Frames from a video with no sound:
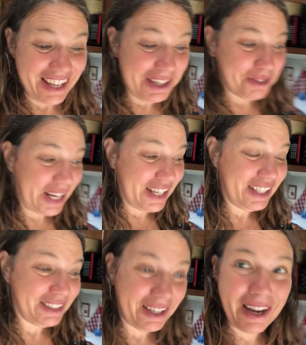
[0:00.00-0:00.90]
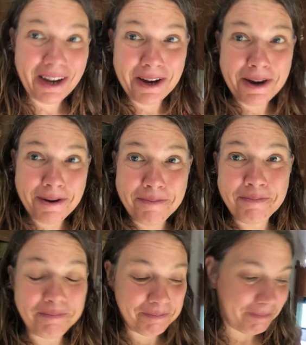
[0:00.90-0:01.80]
Anyway,
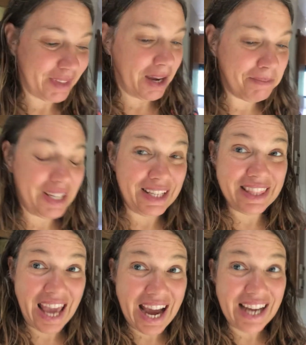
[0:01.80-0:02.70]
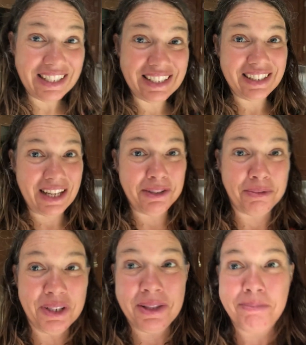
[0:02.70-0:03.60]
um, I'm getting that.
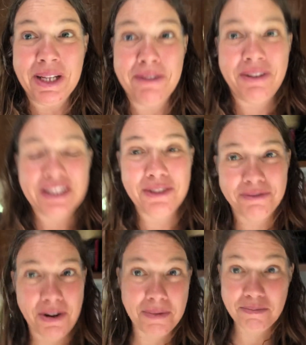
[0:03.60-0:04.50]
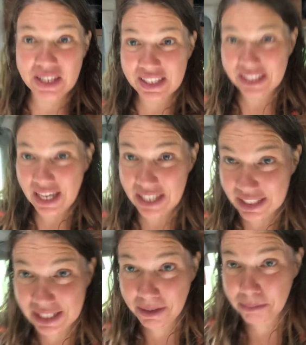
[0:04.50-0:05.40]
That's one of the benefits from this
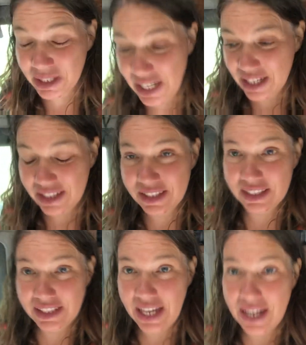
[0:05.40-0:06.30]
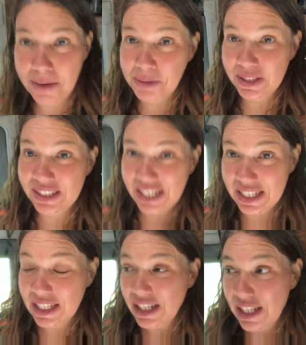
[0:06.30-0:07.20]
18 bananas a day. I'm on
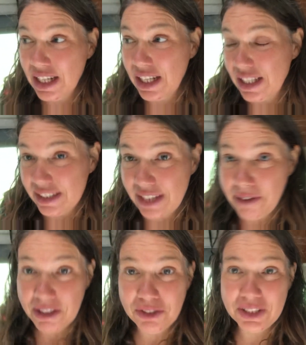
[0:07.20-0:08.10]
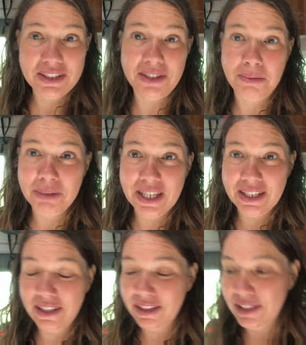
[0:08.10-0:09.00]
day seven just at the
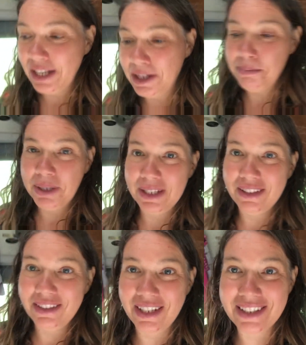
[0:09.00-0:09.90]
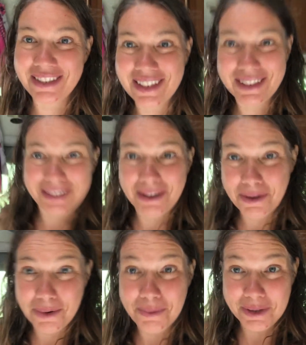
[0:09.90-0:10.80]
beginning of the day, but day six
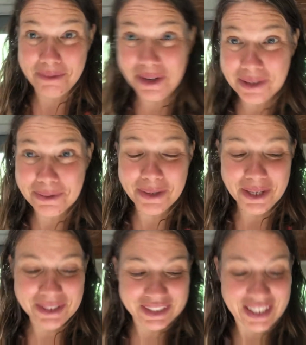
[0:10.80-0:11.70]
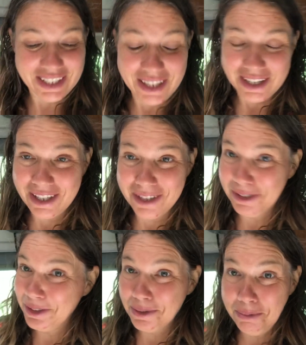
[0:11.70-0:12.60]
went very well. Uh, I
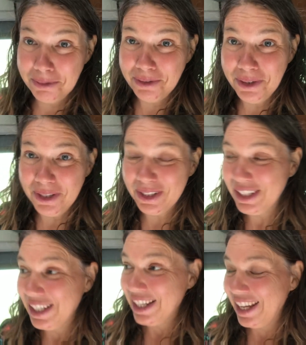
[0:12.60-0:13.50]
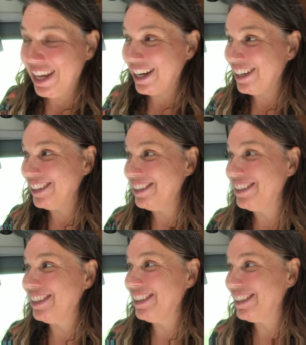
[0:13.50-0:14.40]
was super full and